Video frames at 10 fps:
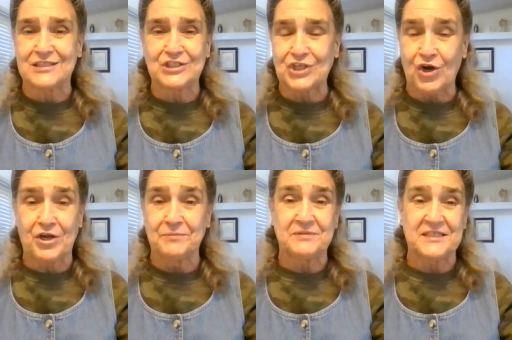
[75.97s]

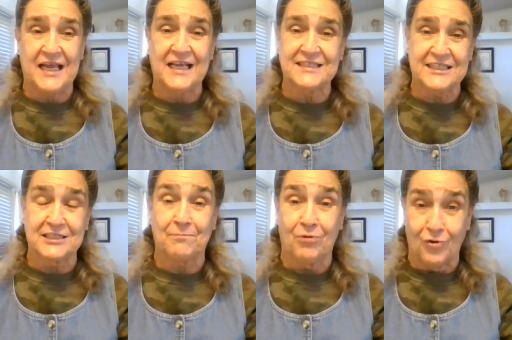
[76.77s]

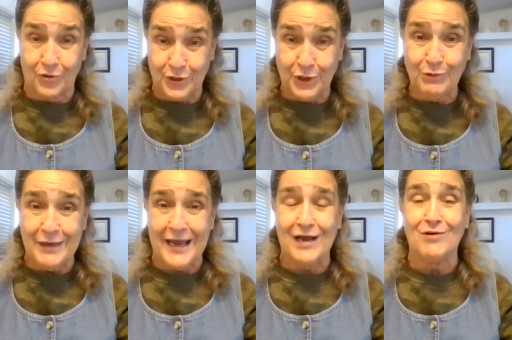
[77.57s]
circumstances pull you
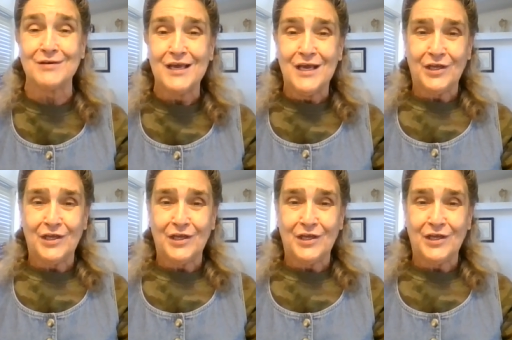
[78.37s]
down,